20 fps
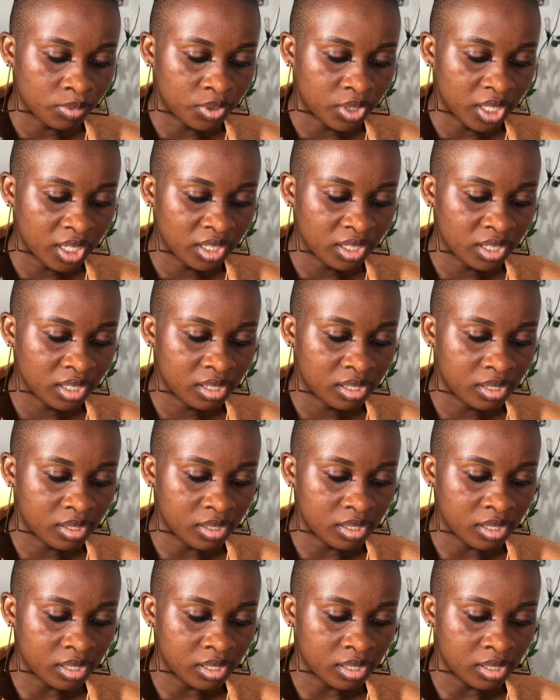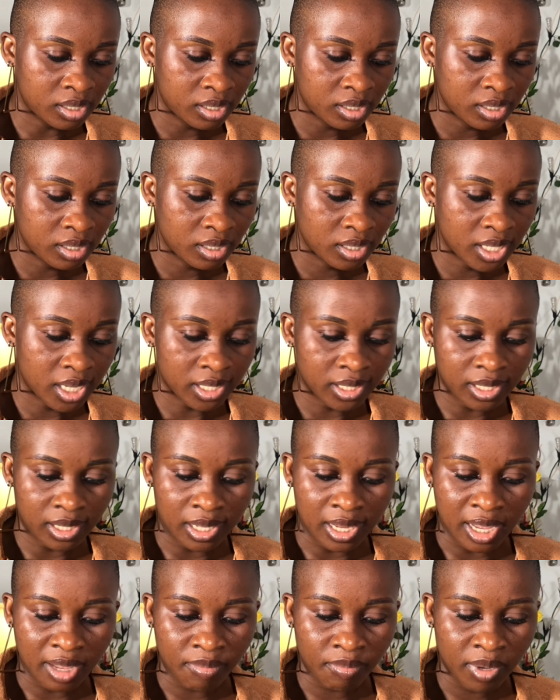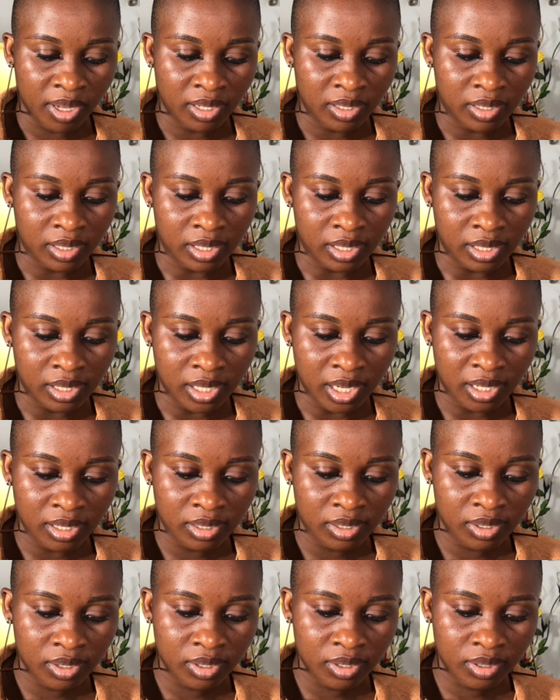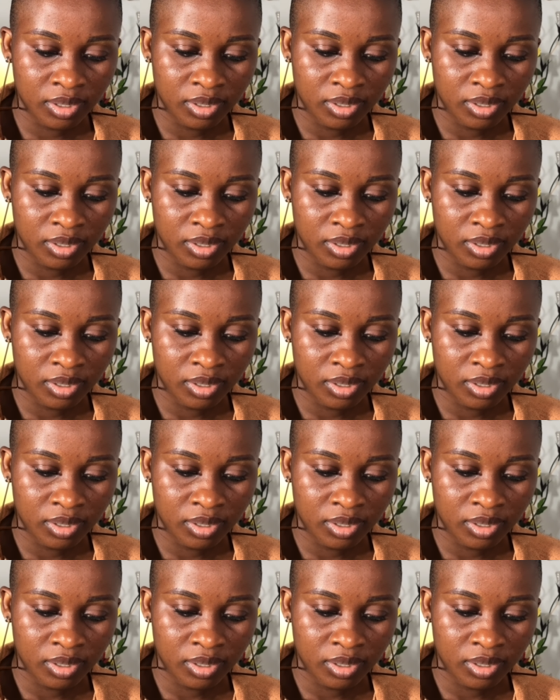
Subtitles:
change it to the text alignment to the center.